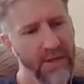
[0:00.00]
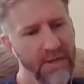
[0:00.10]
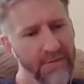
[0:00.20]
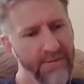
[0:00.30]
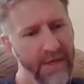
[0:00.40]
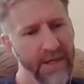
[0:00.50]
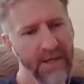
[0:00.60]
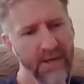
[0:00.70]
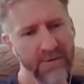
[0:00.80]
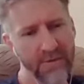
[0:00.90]
I love the
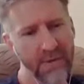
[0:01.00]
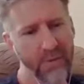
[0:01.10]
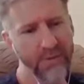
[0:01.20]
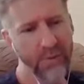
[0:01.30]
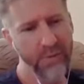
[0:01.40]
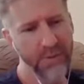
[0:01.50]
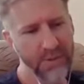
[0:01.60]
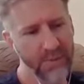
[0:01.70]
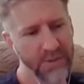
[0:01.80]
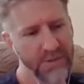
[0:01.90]
acts. I was hoping
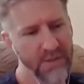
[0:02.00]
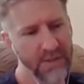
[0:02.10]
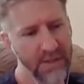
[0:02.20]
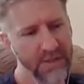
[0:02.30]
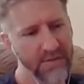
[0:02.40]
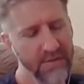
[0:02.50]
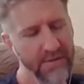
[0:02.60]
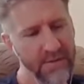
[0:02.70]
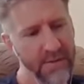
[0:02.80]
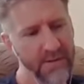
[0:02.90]
you'd mention an
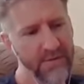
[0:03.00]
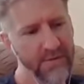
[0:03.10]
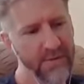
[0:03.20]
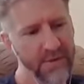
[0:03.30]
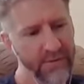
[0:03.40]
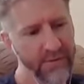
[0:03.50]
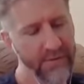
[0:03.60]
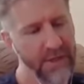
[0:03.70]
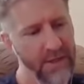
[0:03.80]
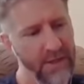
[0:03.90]
ACTS. There's lots
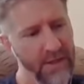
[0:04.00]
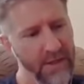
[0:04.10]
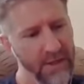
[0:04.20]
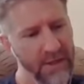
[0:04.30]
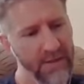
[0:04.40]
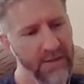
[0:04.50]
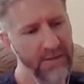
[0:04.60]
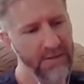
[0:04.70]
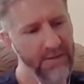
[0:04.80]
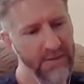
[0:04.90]
of uh, again the
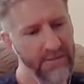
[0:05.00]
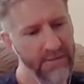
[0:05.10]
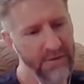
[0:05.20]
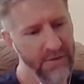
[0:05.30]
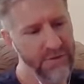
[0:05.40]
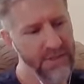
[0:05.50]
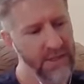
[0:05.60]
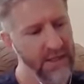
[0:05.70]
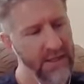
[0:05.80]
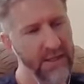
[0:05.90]
idea of a
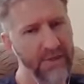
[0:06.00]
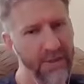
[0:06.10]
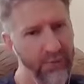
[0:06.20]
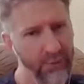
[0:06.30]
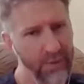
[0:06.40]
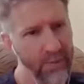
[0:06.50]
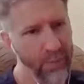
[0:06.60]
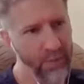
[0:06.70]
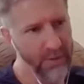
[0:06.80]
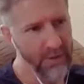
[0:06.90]
liturgy, and I think it's really
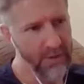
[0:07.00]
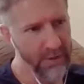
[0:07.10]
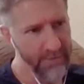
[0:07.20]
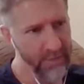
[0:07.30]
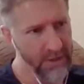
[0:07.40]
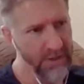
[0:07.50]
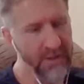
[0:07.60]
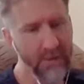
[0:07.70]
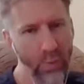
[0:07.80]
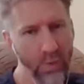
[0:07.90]
important. Like if I'm going to
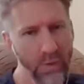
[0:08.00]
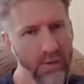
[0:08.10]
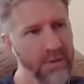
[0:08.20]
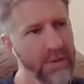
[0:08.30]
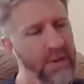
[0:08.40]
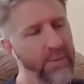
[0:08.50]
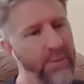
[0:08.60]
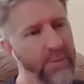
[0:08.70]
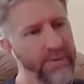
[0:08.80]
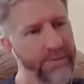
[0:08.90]
get in the Word,
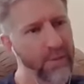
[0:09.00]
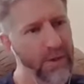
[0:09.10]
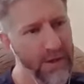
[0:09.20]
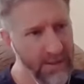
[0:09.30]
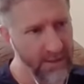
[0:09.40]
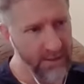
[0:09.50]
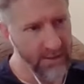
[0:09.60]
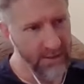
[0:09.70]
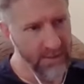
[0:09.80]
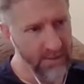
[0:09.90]
before I get
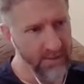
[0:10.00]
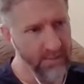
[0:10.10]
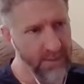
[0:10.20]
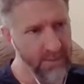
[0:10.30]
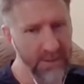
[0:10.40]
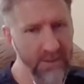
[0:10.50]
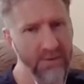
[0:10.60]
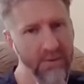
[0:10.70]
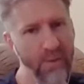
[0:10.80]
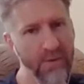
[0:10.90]
maybe
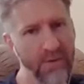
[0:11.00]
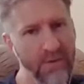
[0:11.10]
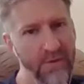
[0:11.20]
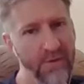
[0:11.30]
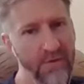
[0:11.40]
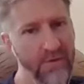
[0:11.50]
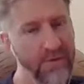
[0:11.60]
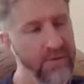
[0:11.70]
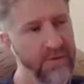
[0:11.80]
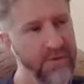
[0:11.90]
in the Word, it's it's
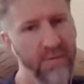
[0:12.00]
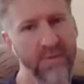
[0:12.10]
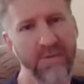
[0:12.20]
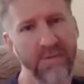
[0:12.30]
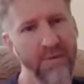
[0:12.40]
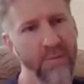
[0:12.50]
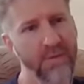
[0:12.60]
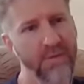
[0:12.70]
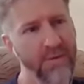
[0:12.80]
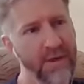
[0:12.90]
just this seems silly,
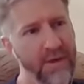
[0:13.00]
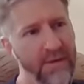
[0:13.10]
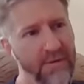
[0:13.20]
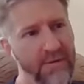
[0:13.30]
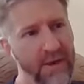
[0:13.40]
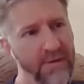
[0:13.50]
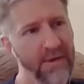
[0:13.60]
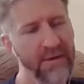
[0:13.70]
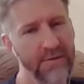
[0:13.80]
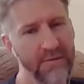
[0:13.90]
but it's like it's I've
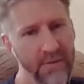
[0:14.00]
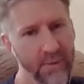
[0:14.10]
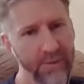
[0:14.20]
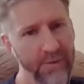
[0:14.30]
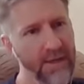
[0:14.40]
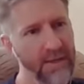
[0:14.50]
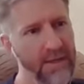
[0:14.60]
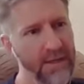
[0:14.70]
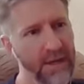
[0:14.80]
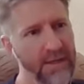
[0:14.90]
got to deal with God.
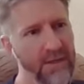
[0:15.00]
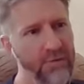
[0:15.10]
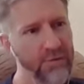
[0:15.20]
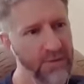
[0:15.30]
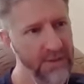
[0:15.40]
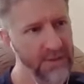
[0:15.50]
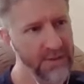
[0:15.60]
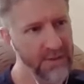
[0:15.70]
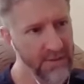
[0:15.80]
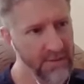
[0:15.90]
Like I usually
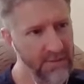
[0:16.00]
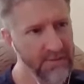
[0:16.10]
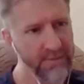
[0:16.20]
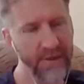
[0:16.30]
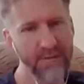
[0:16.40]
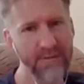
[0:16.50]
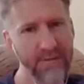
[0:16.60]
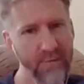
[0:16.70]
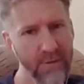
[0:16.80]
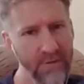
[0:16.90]
need at least five or
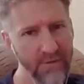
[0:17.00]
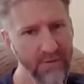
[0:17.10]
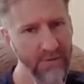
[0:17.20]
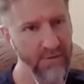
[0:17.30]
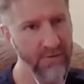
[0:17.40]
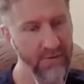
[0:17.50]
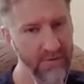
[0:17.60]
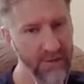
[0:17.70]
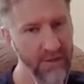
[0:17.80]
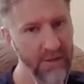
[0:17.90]
ten minutes to
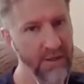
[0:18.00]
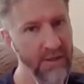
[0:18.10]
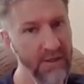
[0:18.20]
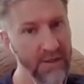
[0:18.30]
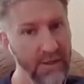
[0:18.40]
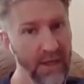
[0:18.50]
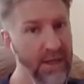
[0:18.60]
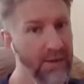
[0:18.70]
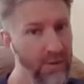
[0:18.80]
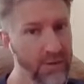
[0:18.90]
just sit. Like,
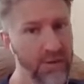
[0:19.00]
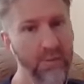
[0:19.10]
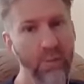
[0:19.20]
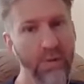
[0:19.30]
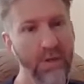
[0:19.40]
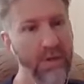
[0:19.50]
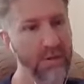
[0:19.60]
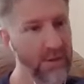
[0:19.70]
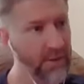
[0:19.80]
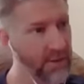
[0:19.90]
hey Lord, good
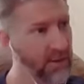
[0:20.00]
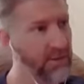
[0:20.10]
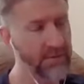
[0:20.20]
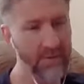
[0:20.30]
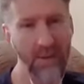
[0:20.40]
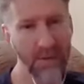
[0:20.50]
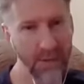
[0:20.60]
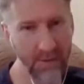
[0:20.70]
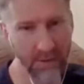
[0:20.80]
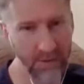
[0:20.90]
morning. Like I, I'm
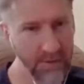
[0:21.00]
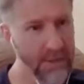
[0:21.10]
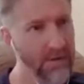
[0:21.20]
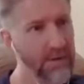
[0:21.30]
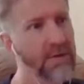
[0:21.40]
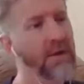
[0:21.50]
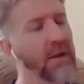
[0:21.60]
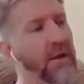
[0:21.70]
here, you're here.